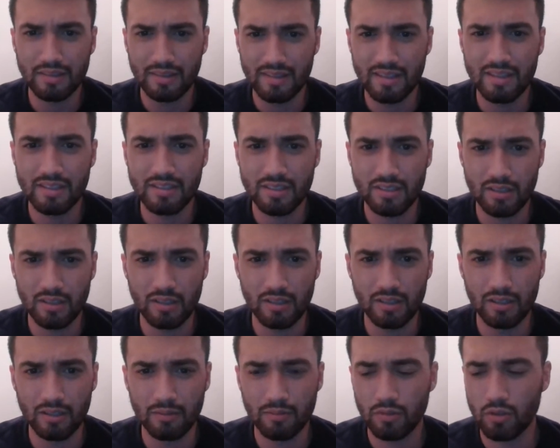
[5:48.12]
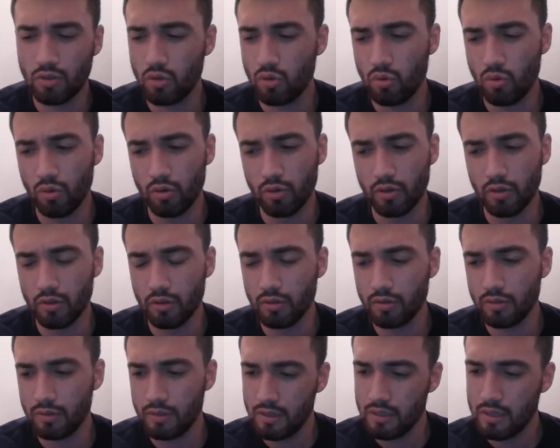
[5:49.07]
this uh, quarter
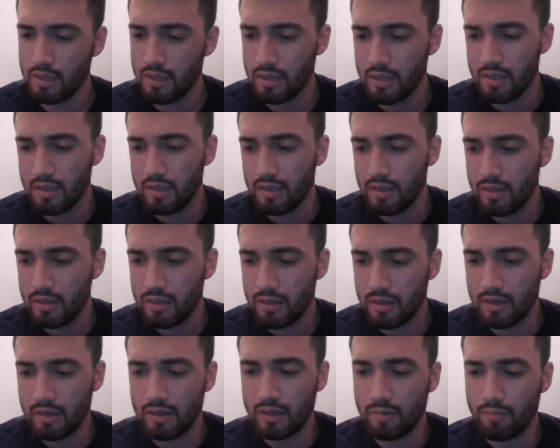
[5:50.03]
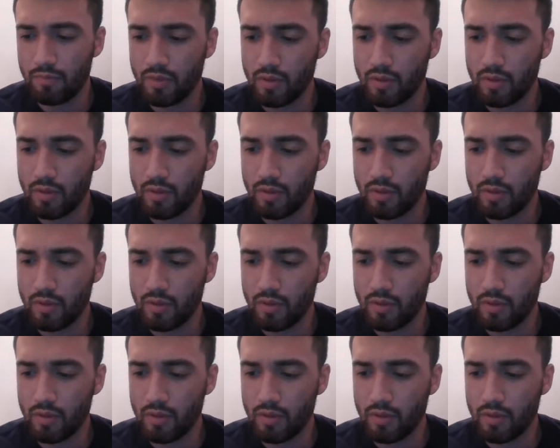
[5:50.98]
uh,